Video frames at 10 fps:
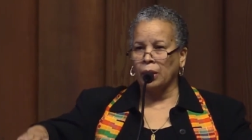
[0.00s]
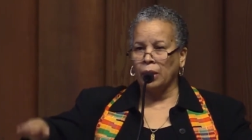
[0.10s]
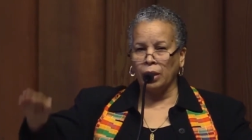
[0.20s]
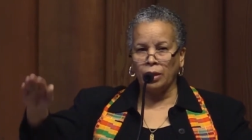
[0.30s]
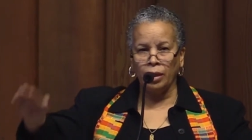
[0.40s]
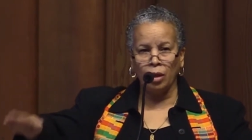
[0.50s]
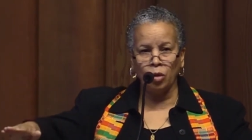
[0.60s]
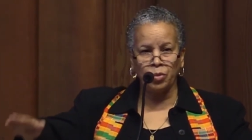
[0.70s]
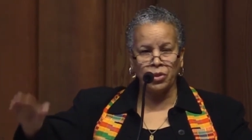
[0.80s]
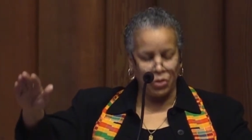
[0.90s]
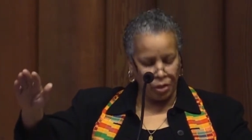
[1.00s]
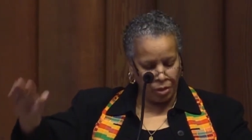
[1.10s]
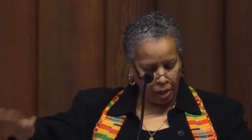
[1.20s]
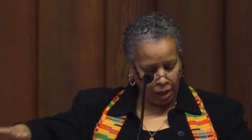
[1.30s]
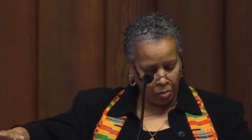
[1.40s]
It helps to
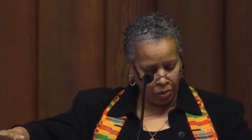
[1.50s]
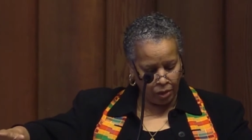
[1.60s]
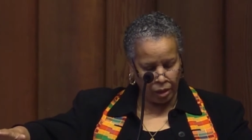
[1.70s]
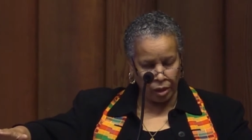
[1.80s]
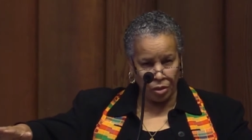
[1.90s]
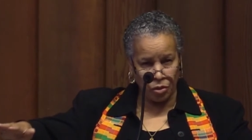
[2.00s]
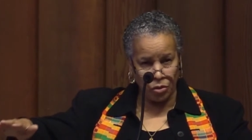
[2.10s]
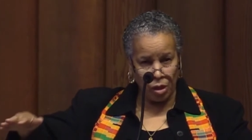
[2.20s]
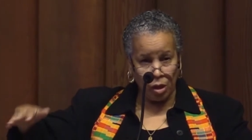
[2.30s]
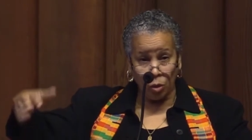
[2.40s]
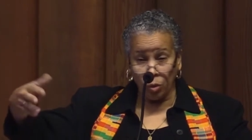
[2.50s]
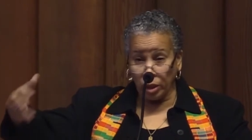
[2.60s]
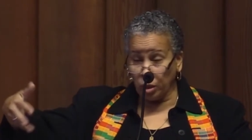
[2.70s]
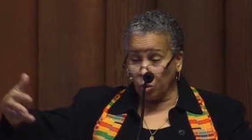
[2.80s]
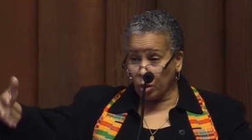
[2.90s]
name things.
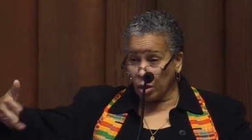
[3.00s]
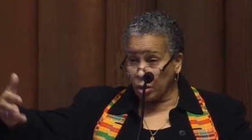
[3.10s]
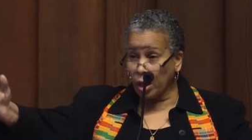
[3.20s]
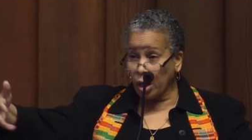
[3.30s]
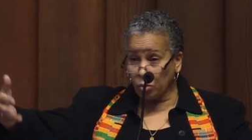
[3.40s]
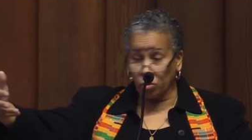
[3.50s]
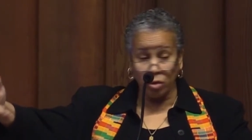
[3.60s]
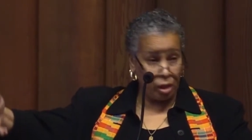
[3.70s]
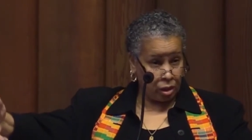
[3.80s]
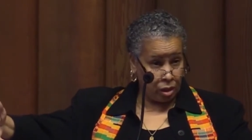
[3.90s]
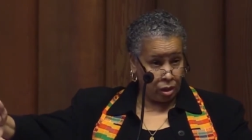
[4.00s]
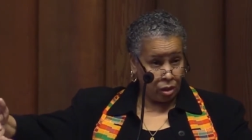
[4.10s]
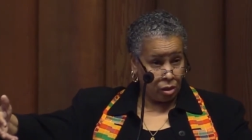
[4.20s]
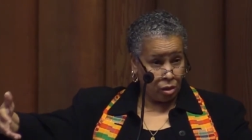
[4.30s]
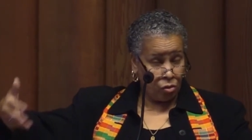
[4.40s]
We were not ready
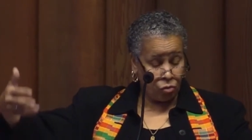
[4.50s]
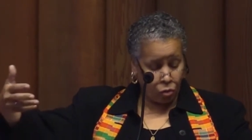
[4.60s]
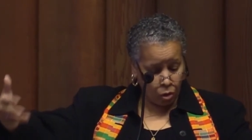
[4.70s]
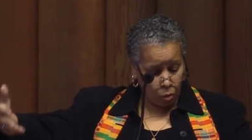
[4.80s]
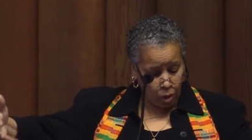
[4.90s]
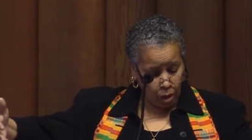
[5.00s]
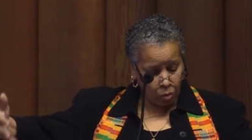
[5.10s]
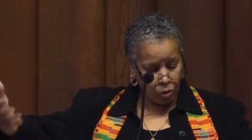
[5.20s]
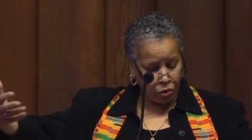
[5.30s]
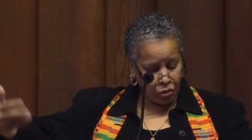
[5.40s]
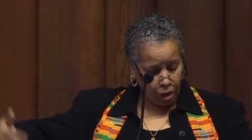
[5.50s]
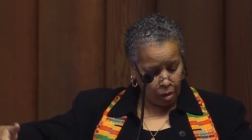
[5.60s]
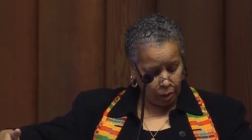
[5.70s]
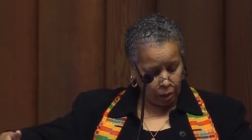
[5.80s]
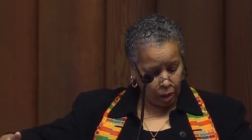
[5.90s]
for what was
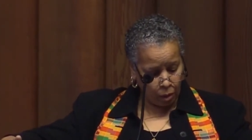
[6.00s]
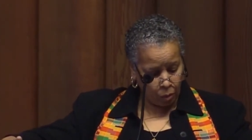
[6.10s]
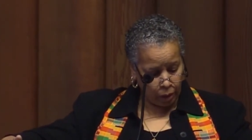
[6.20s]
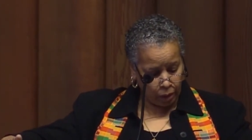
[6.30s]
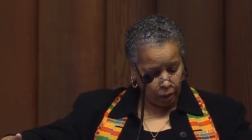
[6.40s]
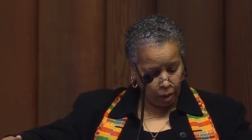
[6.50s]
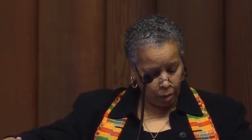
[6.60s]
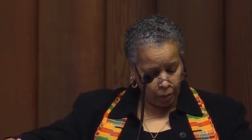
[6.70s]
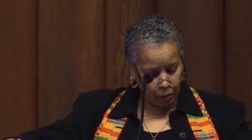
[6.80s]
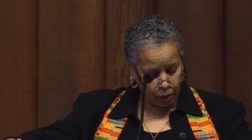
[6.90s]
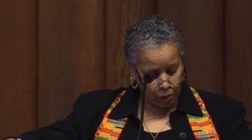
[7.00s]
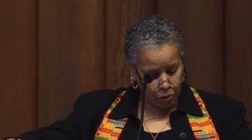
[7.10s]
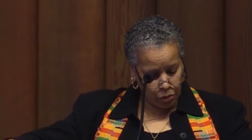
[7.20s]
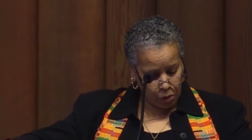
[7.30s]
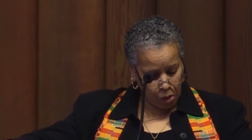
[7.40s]
coming our way a couple of
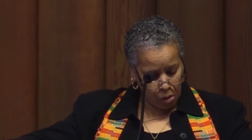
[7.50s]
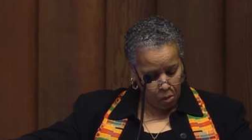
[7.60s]
years ago.